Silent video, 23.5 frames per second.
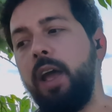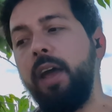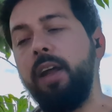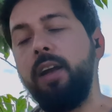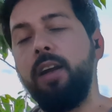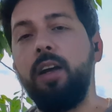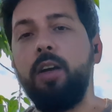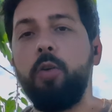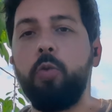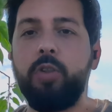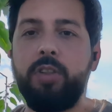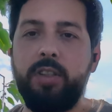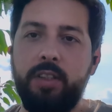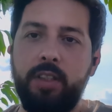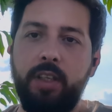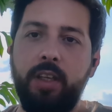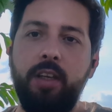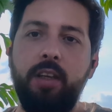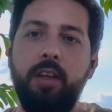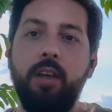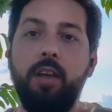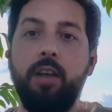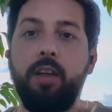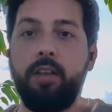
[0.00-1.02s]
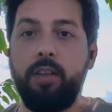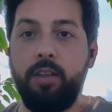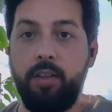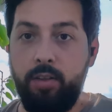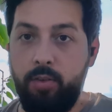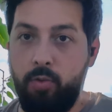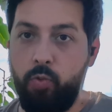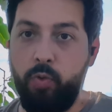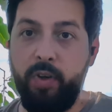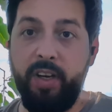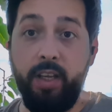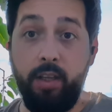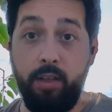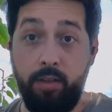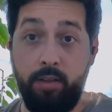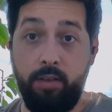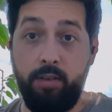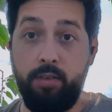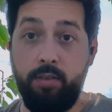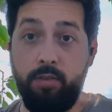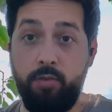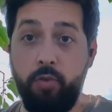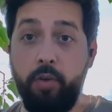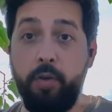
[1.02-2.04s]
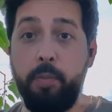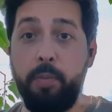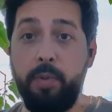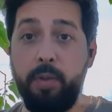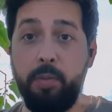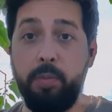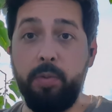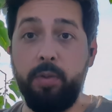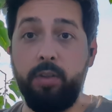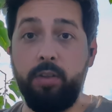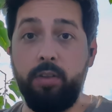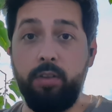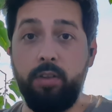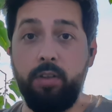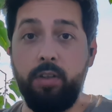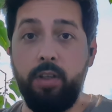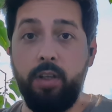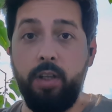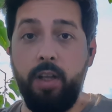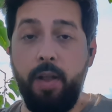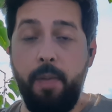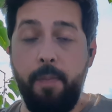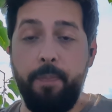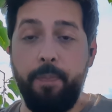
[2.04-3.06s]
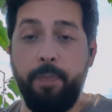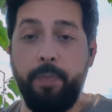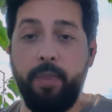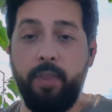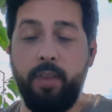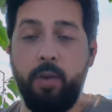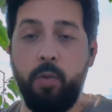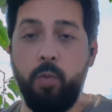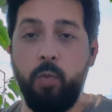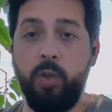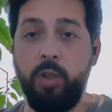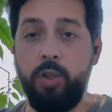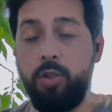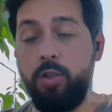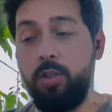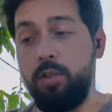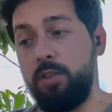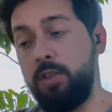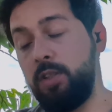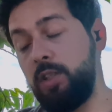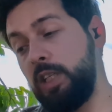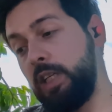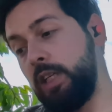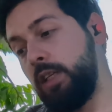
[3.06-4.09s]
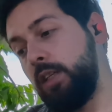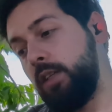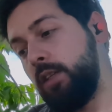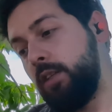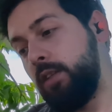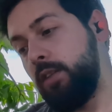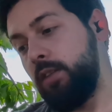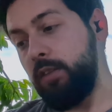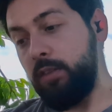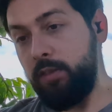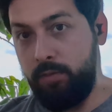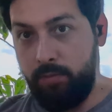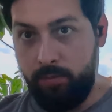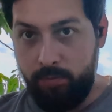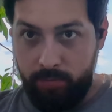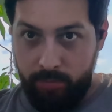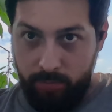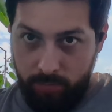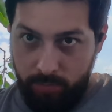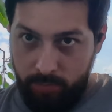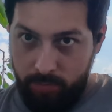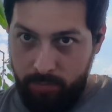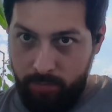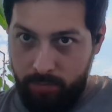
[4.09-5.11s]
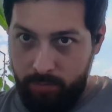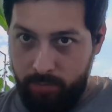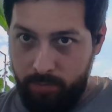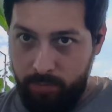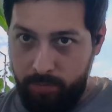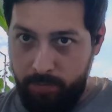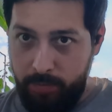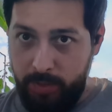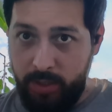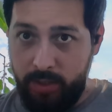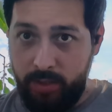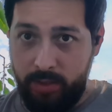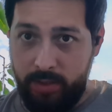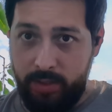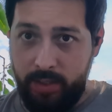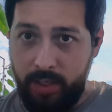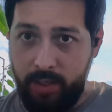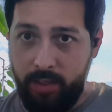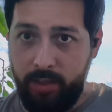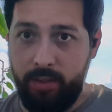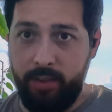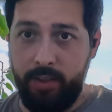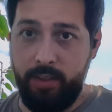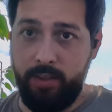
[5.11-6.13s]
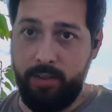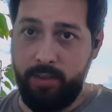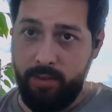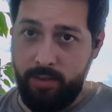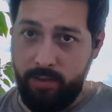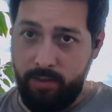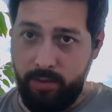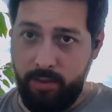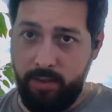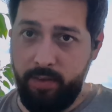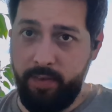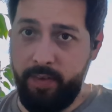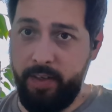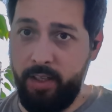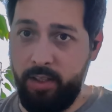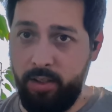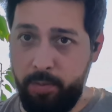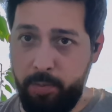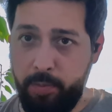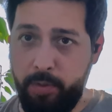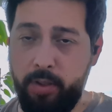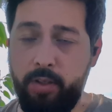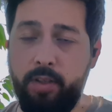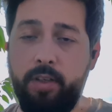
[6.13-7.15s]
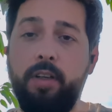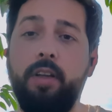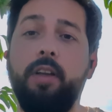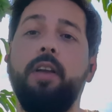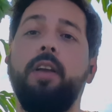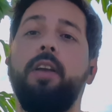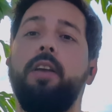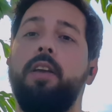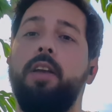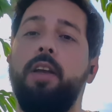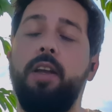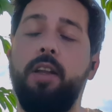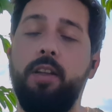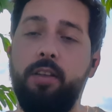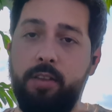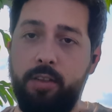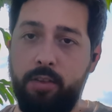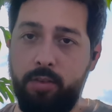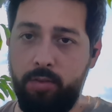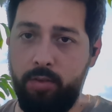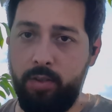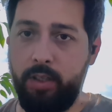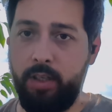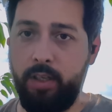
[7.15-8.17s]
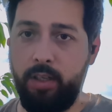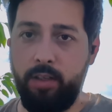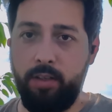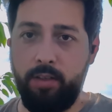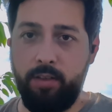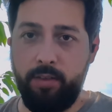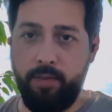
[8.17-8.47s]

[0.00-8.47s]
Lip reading: And I would say three, three people, which is business analyst, developer, and QA.